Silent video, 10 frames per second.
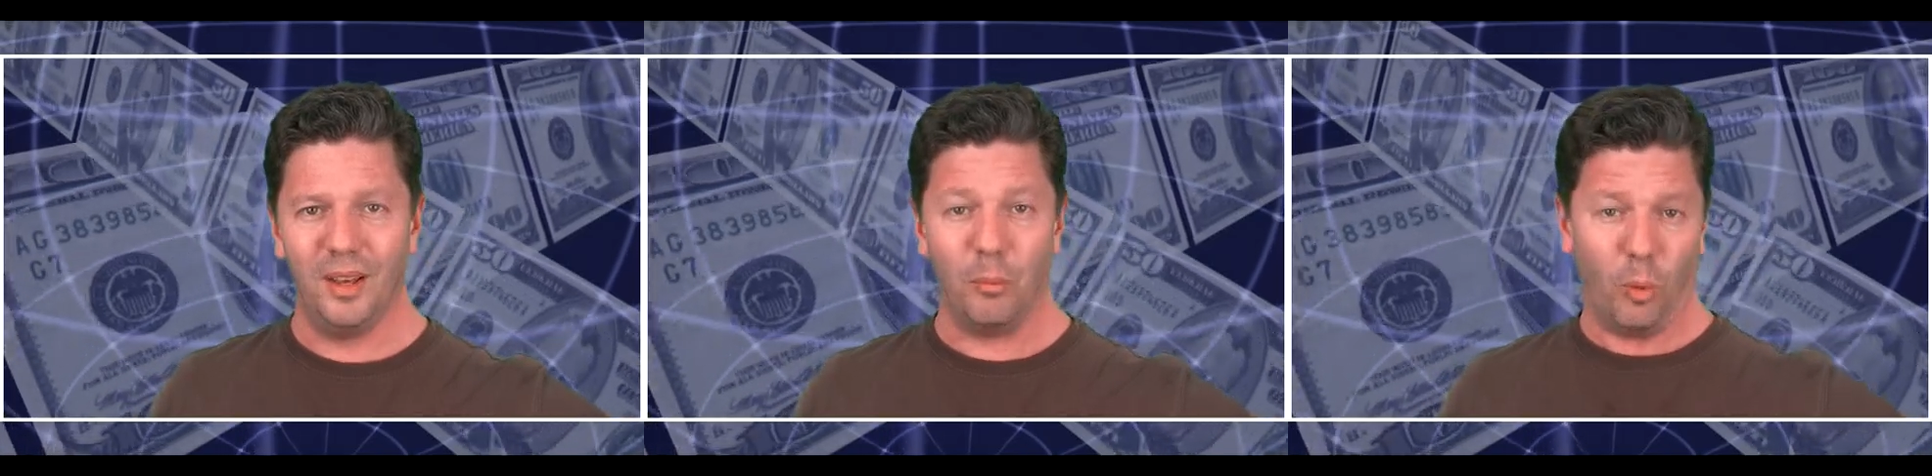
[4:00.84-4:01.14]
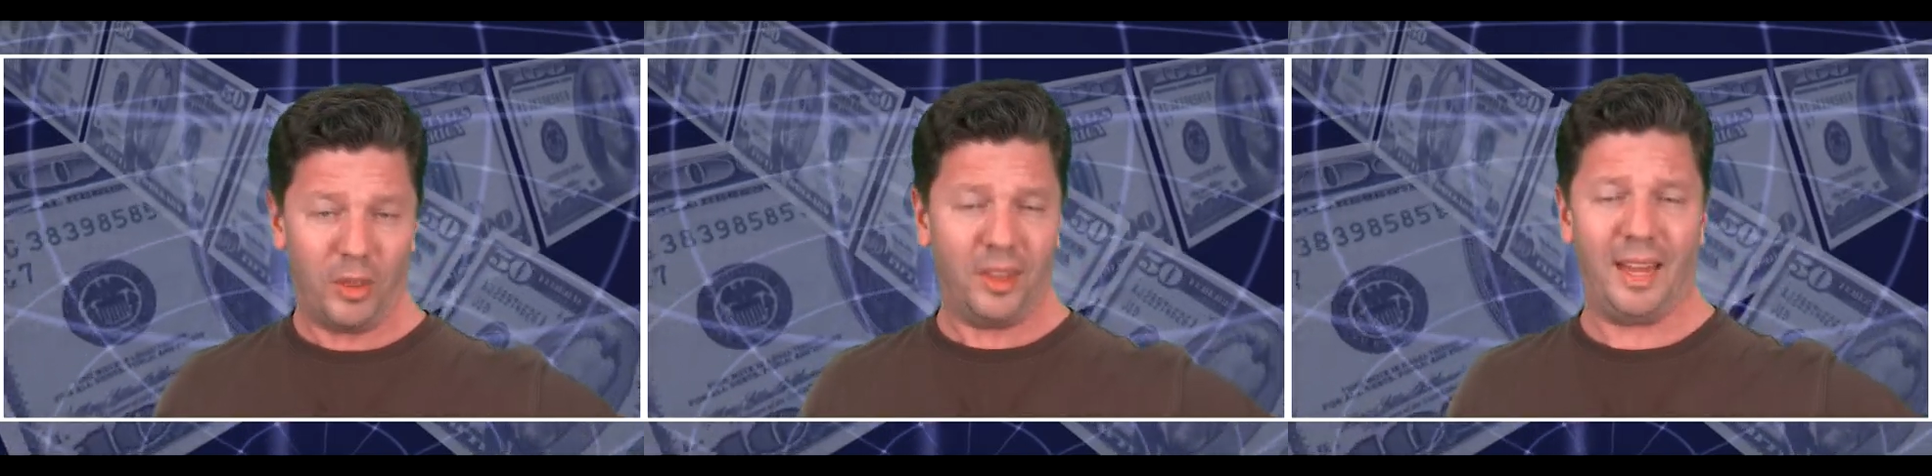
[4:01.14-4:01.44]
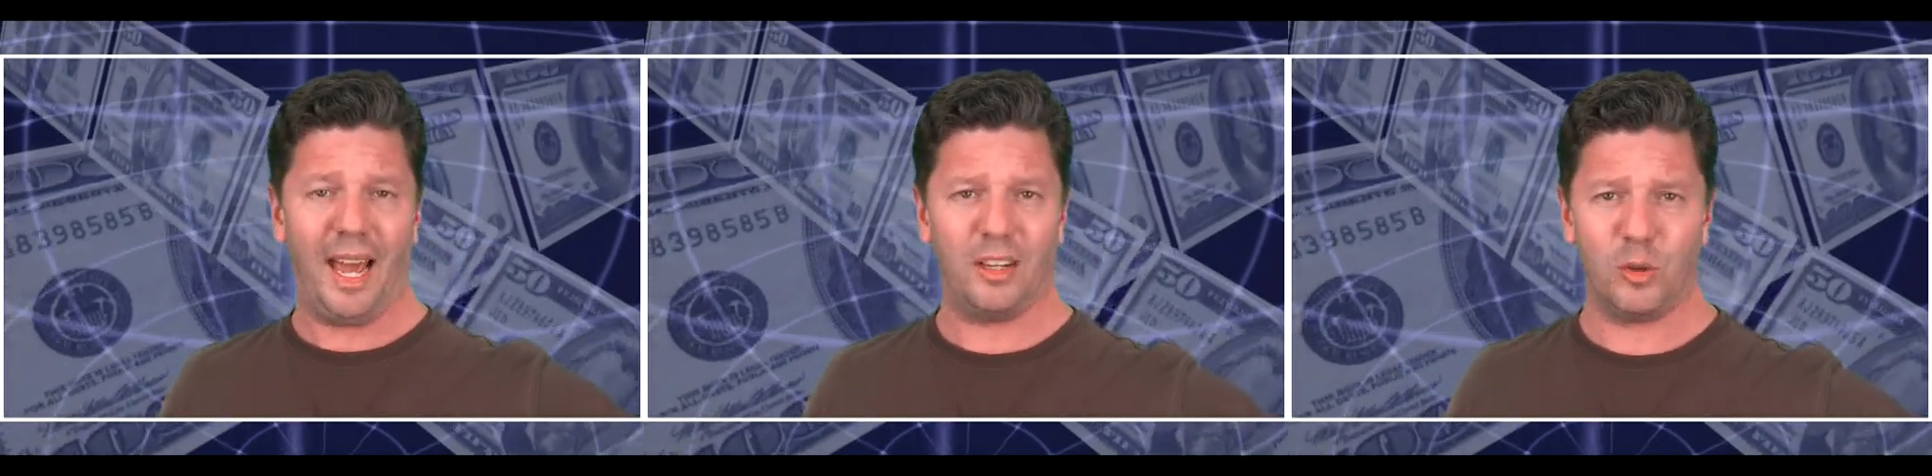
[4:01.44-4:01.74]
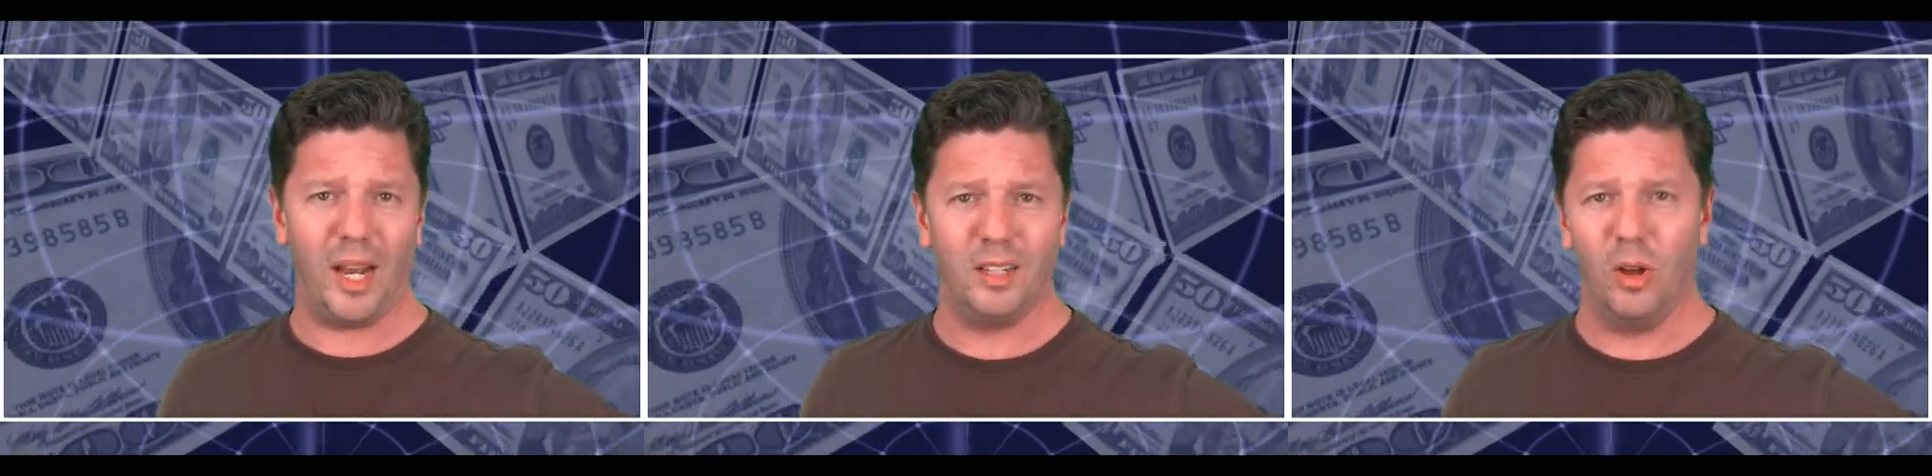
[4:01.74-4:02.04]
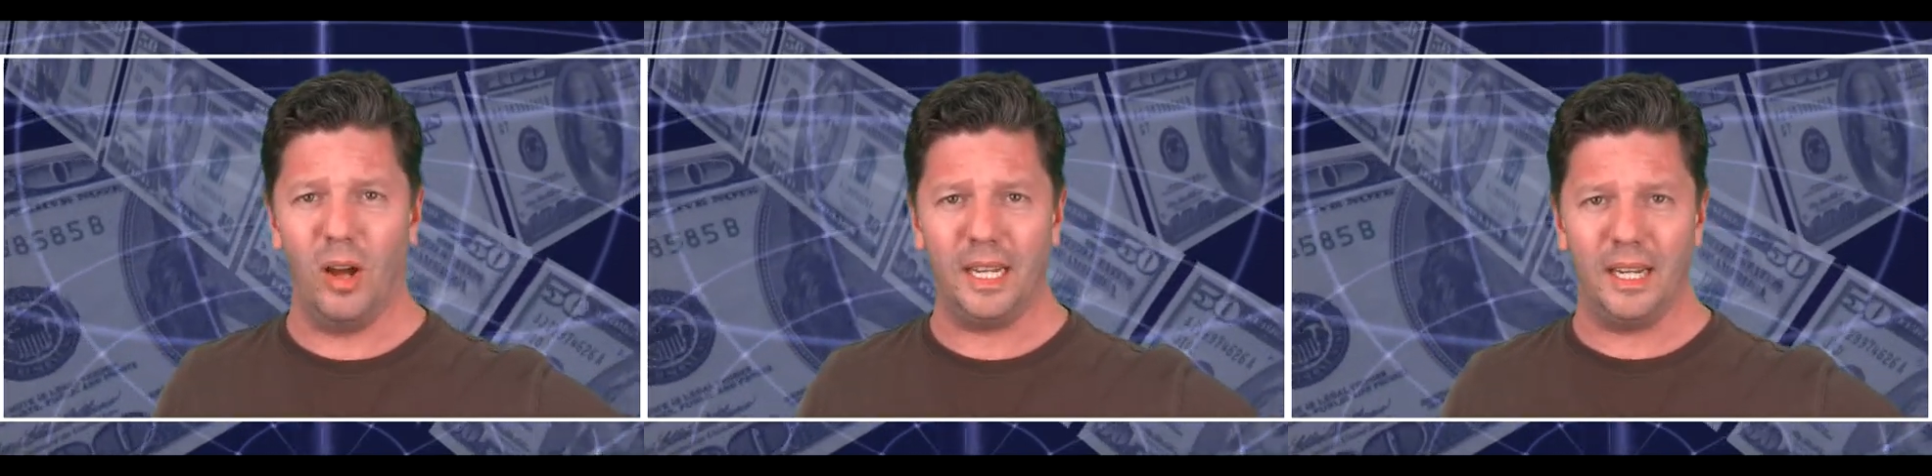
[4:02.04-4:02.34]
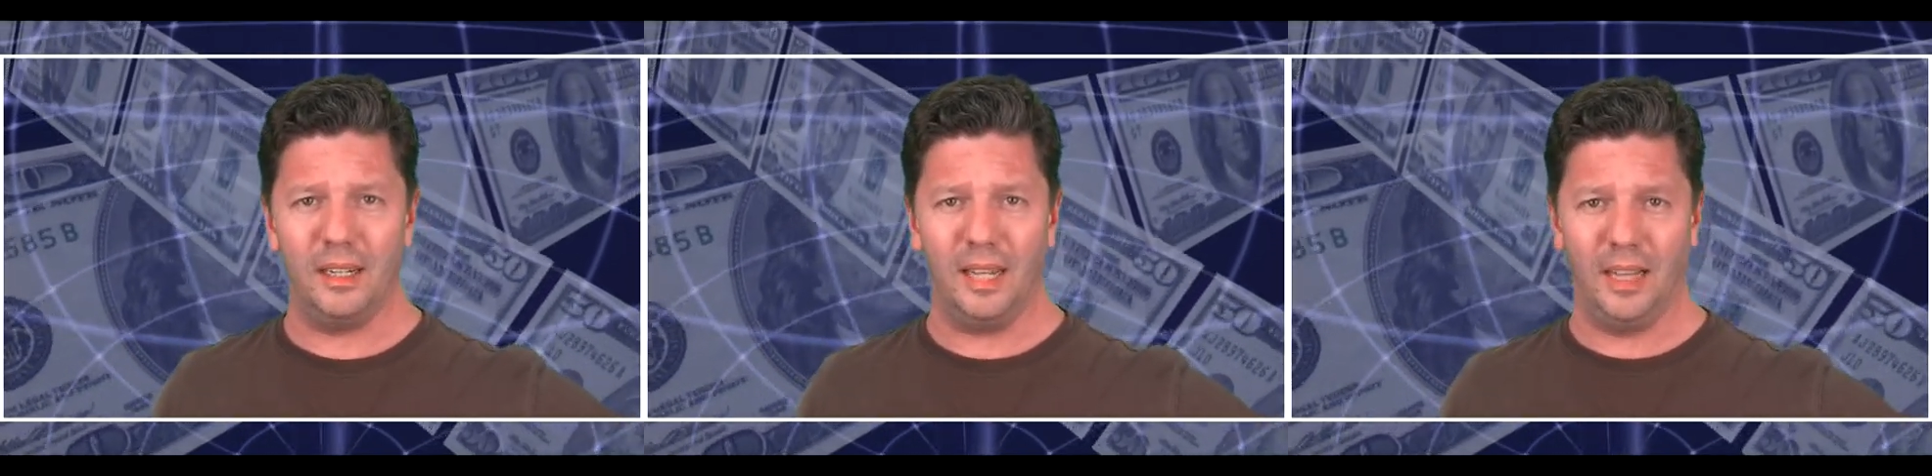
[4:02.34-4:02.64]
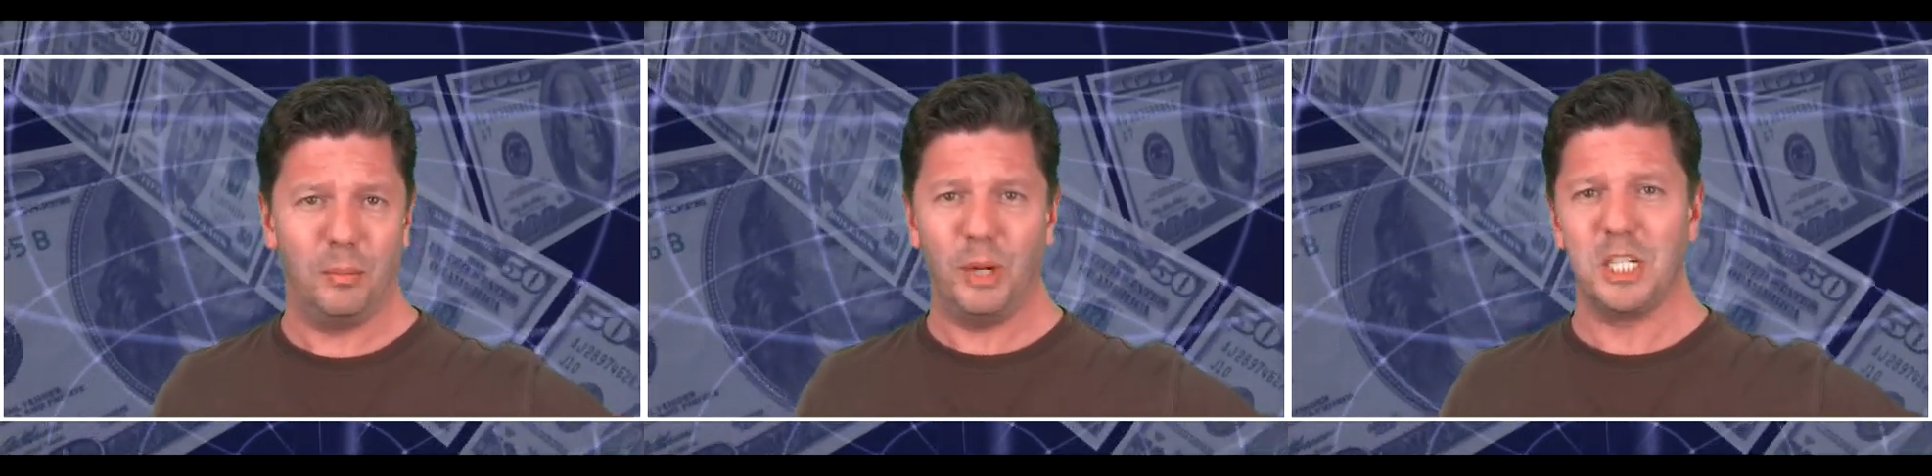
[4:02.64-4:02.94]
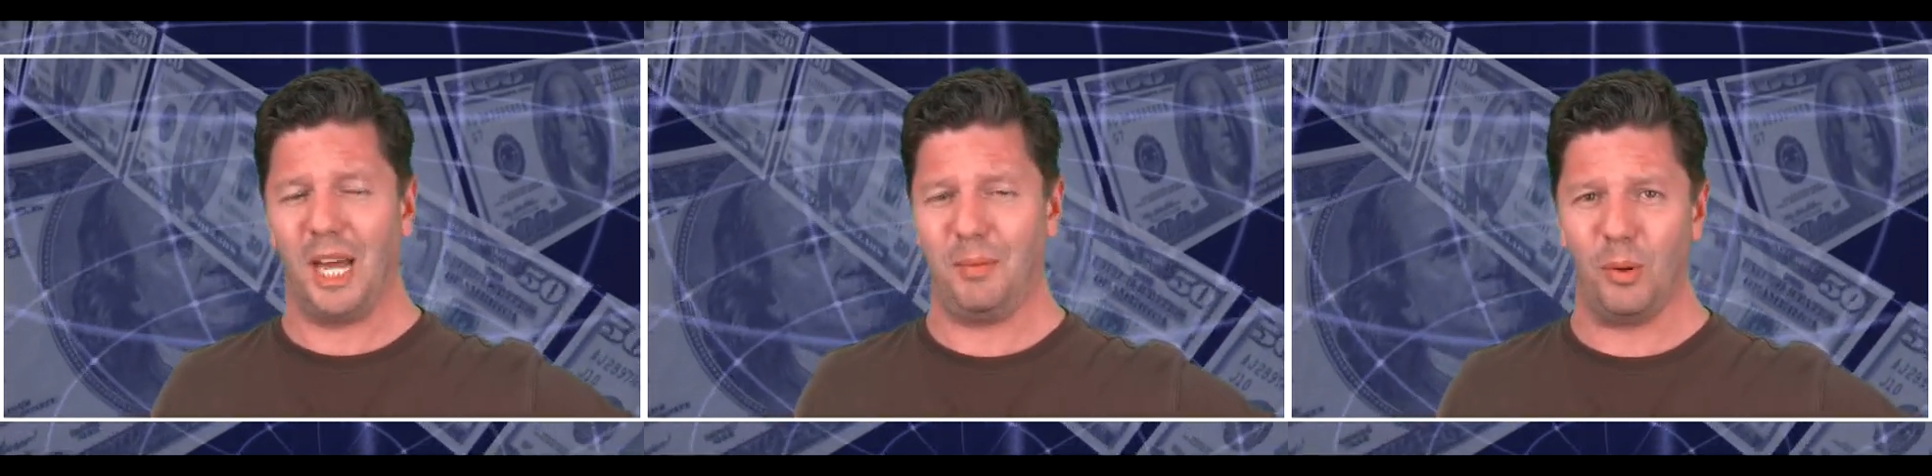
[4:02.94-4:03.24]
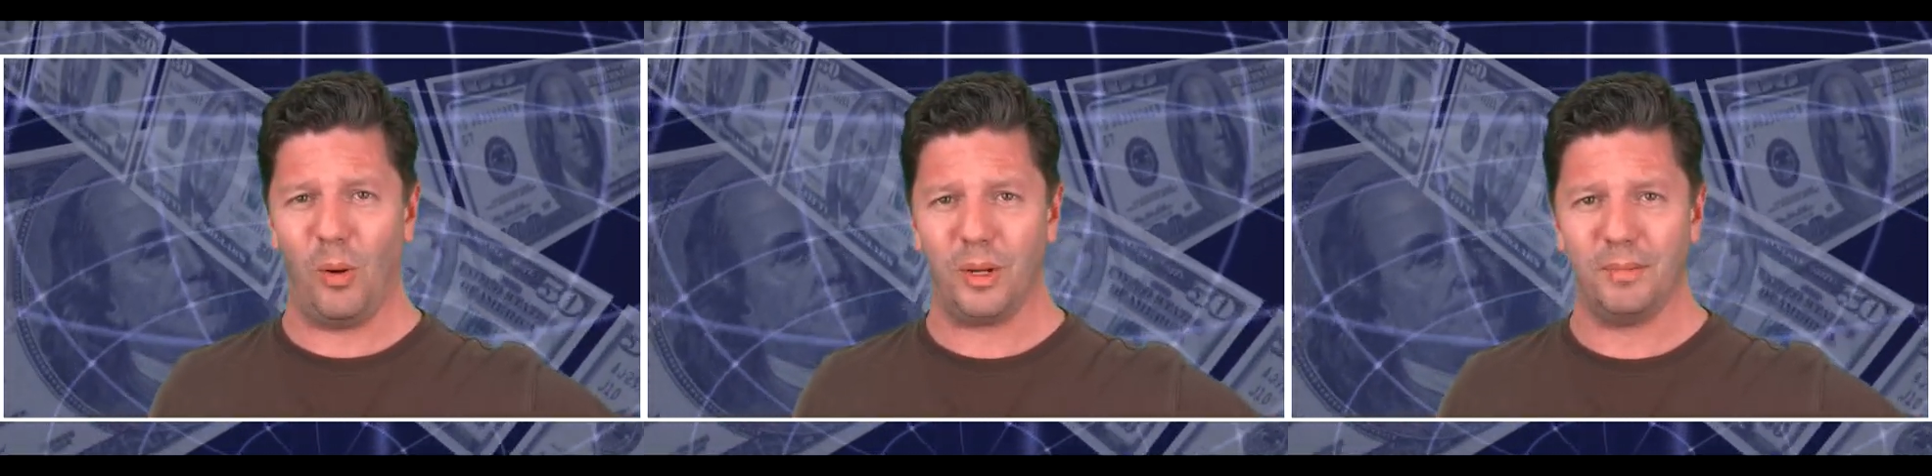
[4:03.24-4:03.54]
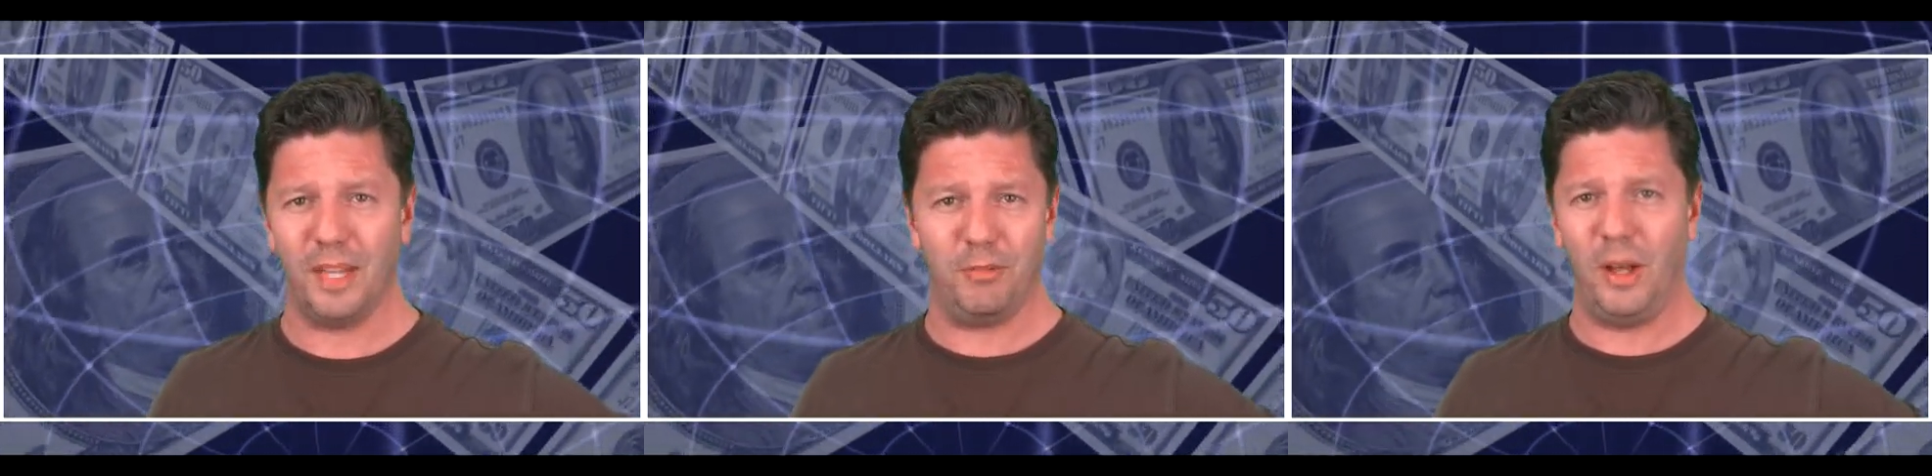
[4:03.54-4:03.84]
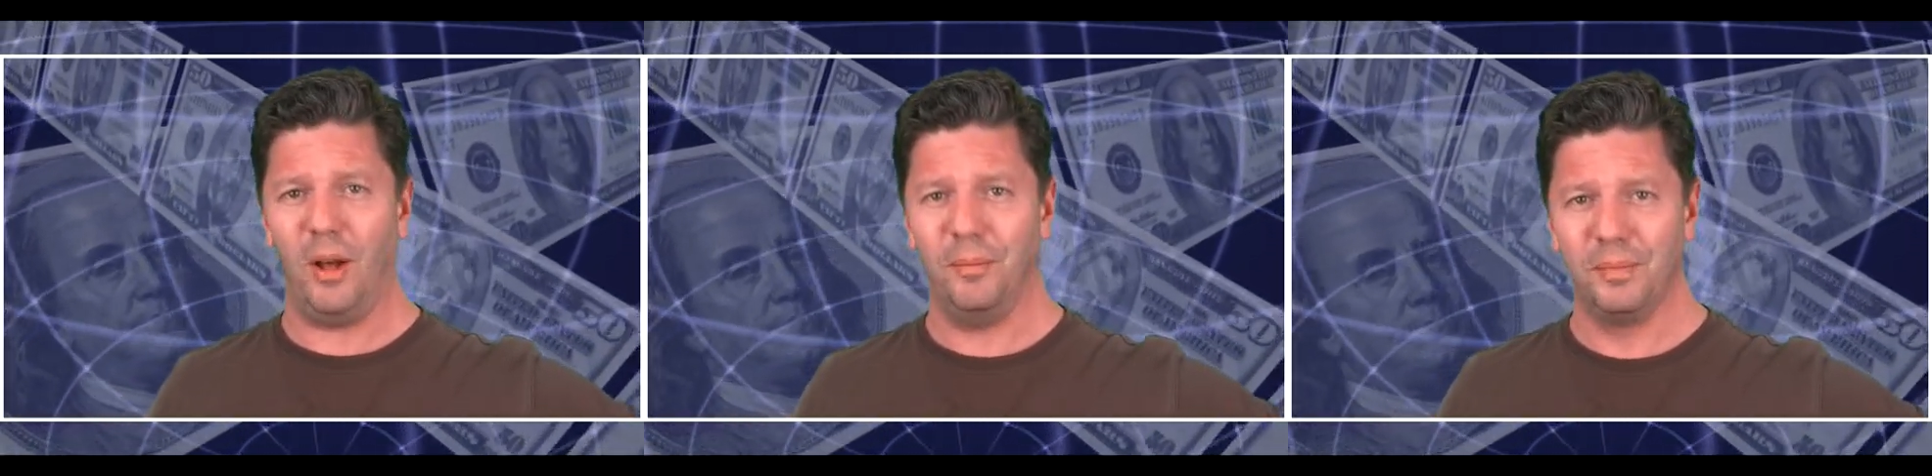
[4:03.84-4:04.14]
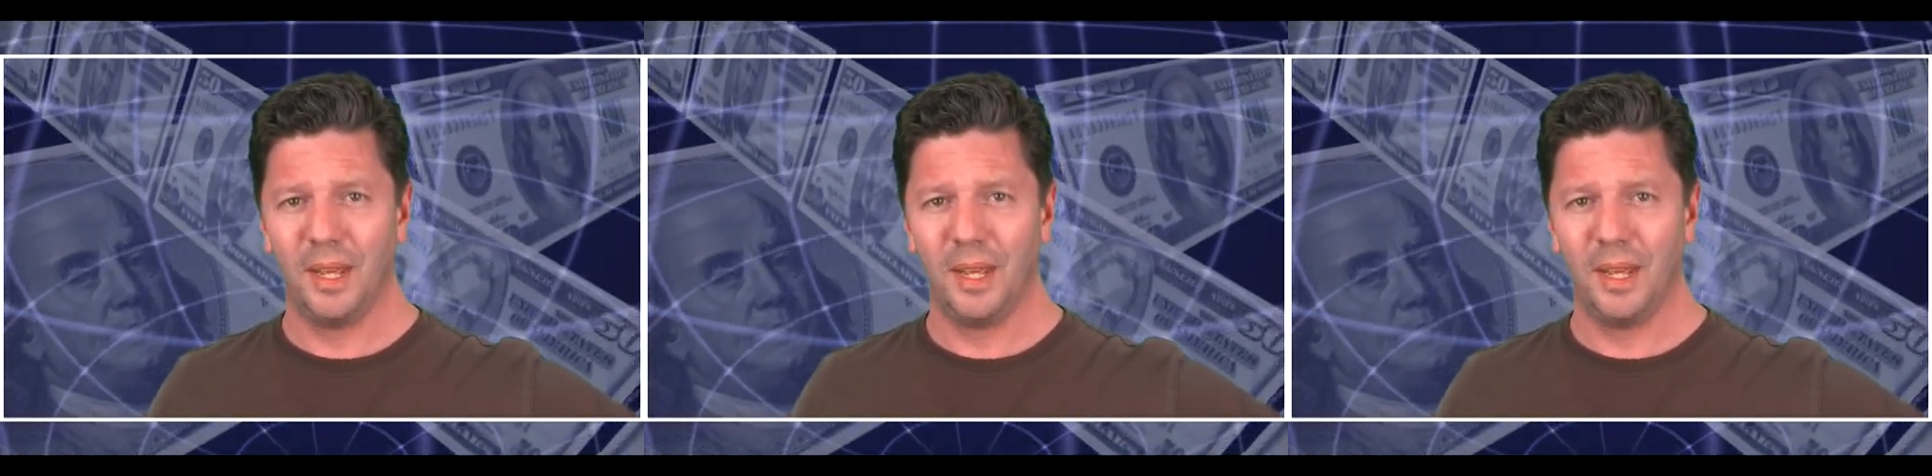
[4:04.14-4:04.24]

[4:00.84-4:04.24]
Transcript: More than that, tried to log in, and the bridge line broke. It fell.